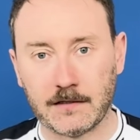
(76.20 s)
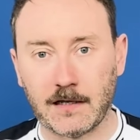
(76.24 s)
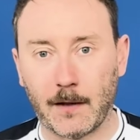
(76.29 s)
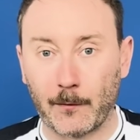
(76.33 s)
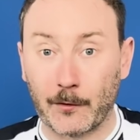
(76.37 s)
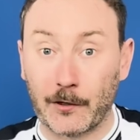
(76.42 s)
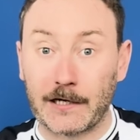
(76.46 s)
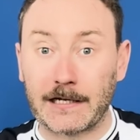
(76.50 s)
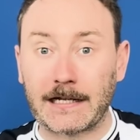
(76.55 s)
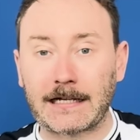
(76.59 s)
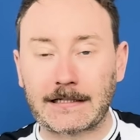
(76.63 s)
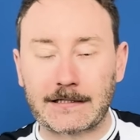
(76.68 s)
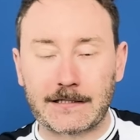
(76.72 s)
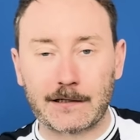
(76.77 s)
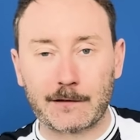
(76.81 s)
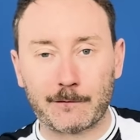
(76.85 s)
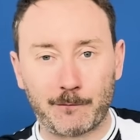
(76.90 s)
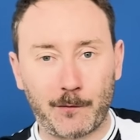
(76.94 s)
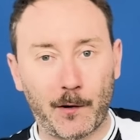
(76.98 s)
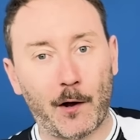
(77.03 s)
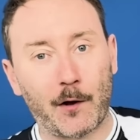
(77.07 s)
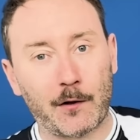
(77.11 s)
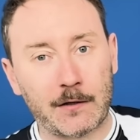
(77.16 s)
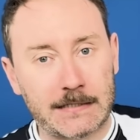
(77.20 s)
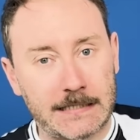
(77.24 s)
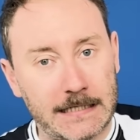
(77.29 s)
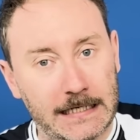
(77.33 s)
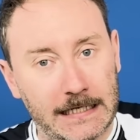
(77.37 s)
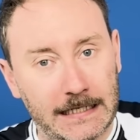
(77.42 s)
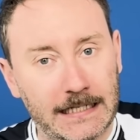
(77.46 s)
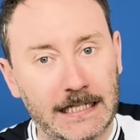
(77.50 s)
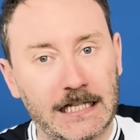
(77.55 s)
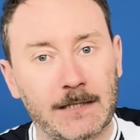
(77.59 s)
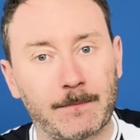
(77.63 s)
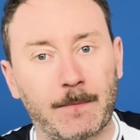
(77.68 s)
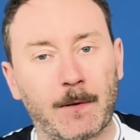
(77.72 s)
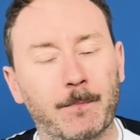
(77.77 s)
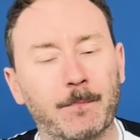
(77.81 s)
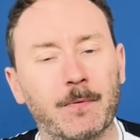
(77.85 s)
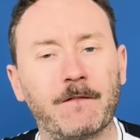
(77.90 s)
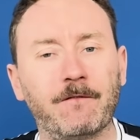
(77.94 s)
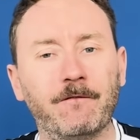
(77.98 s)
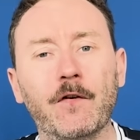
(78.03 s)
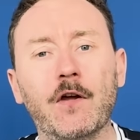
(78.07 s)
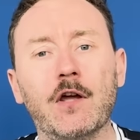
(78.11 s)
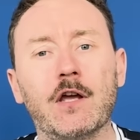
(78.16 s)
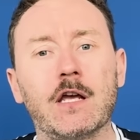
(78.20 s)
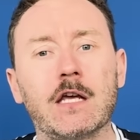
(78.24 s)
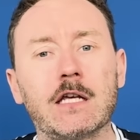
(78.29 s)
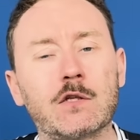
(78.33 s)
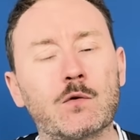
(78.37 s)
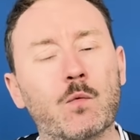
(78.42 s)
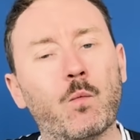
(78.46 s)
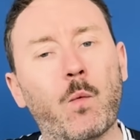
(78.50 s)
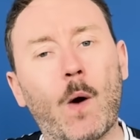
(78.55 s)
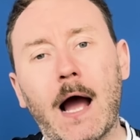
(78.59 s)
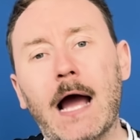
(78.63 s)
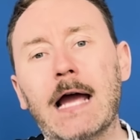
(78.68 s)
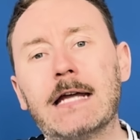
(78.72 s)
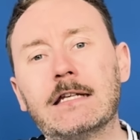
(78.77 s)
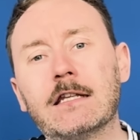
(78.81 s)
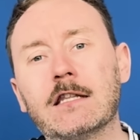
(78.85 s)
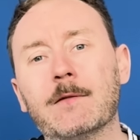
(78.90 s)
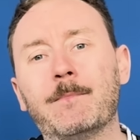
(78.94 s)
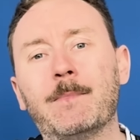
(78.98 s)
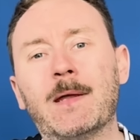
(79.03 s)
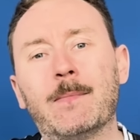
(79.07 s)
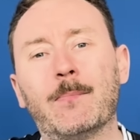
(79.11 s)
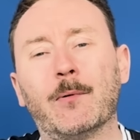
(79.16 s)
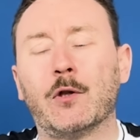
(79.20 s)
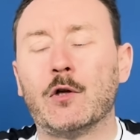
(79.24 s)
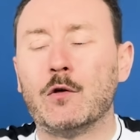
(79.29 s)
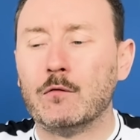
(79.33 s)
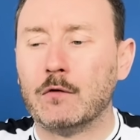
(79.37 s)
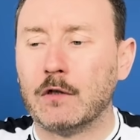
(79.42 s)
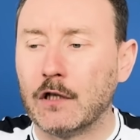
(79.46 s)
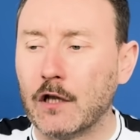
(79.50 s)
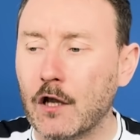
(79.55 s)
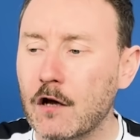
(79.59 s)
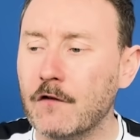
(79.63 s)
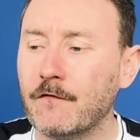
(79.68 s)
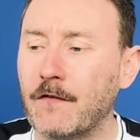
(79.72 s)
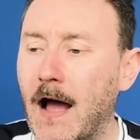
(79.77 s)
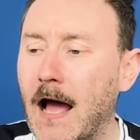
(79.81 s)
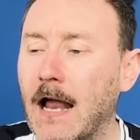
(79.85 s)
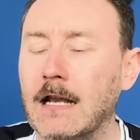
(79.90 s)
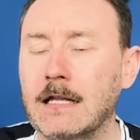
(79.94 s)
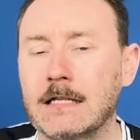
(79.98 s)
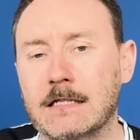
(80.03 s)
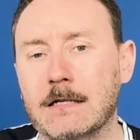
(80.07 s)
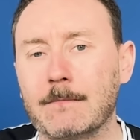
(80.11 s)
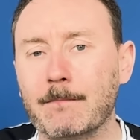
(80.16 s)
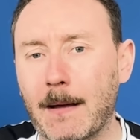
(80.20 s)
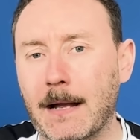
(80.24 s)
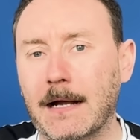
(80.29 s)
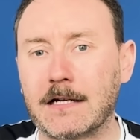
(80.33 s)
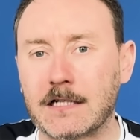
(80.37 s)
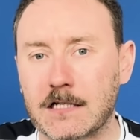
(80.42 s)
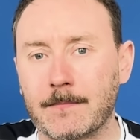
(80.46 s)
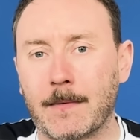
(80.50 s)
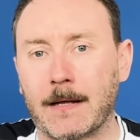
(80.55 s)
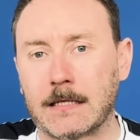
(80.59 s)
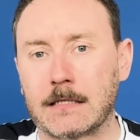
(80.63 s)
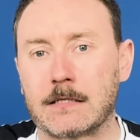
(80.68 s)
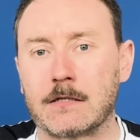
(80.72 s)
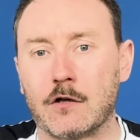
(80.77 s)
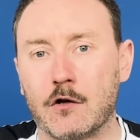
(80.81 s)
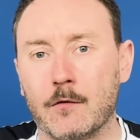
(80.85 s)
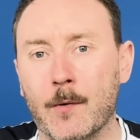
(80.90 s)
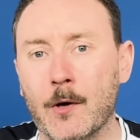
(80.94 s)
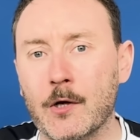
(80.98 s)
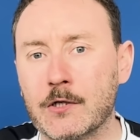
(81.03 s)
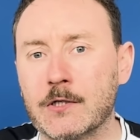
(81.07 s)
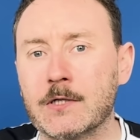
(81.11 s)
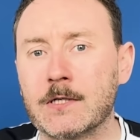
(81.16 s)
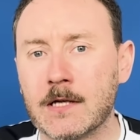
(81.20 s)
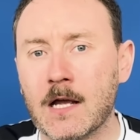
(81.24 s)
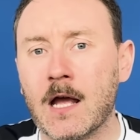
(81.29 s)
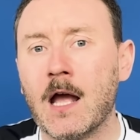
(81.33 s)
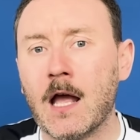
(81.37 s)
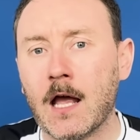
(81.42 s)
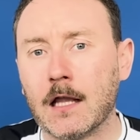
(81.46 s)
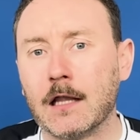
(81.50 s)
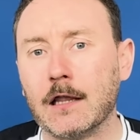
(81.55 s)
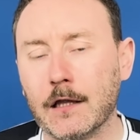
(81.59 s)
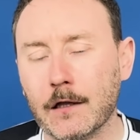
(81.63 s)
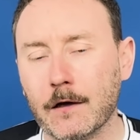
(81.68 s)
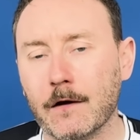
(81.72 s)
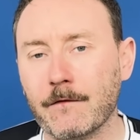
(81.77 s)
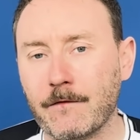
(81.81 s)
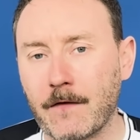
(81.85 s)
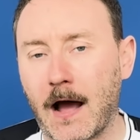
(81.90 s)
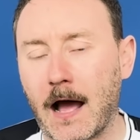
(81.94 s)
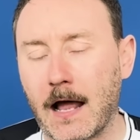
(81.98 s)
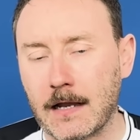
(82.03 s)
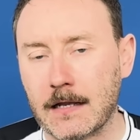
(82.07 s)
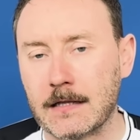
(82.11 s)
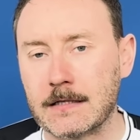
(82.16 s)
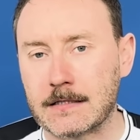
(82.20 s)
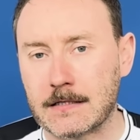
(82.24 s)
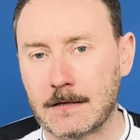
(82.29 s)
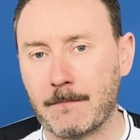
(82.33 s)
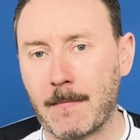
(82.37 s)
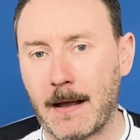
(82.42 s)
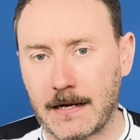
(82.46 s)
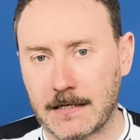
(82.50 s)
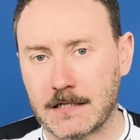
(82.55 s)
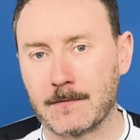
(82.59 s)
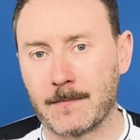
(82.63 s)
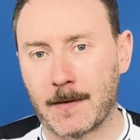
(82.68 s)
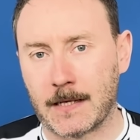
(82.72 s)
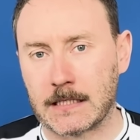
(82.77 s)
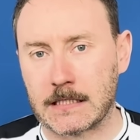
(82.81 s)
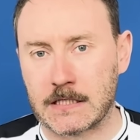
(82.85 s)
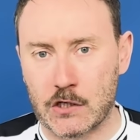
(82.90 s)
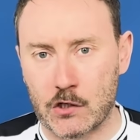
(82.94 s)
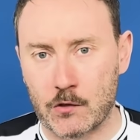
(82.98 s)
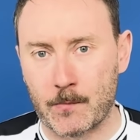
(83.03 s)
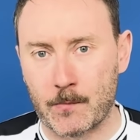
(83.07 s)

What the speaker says: Now we're going to get to Barnes in a little bit, but first, why do the people who love Allan Saint-Maximin so much love Allan Saint-Maximin so